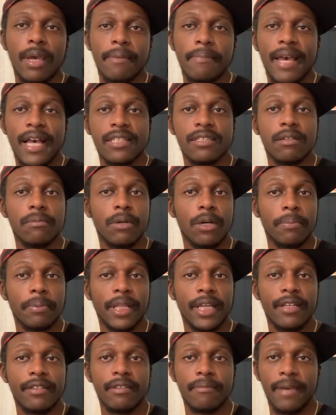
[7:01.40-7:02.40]
basketball
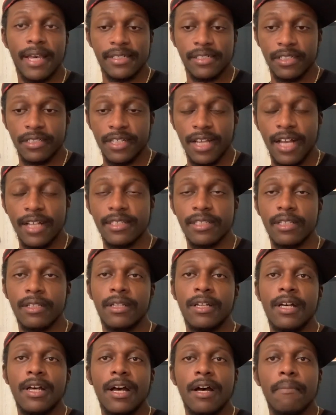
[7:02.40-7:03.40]
player than Magic Johnson.
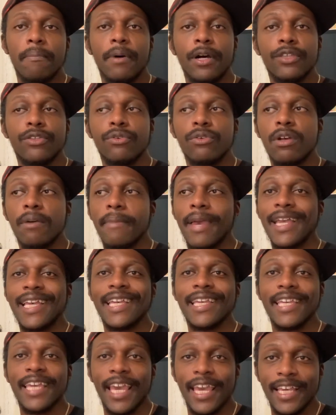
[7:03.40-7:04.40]
But you can make a
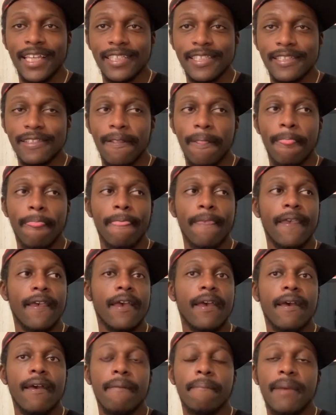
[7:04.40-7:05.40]
case
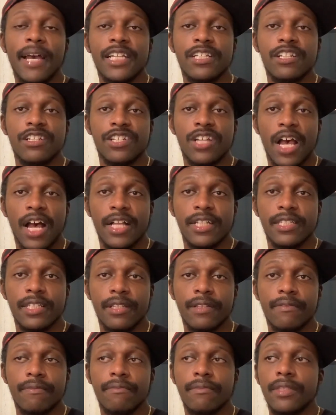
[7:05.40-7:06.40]
Magic
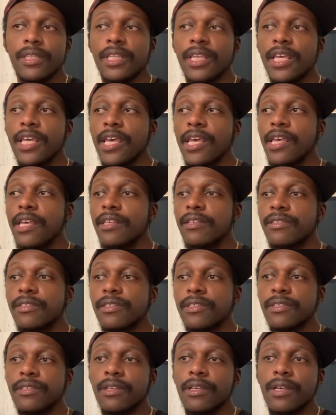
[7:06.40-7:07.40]
Johnson
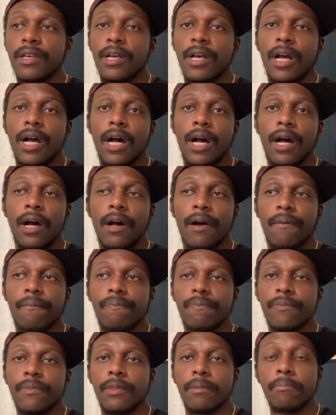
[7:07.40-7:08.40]
is
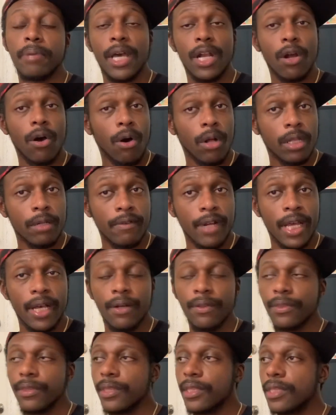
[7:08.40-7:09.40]
better all
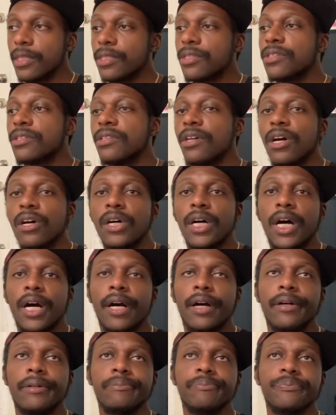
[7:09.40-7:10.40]
around, you
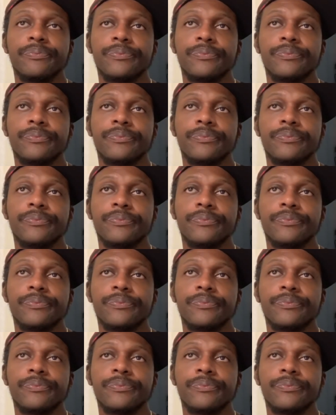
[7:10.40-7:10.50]
know.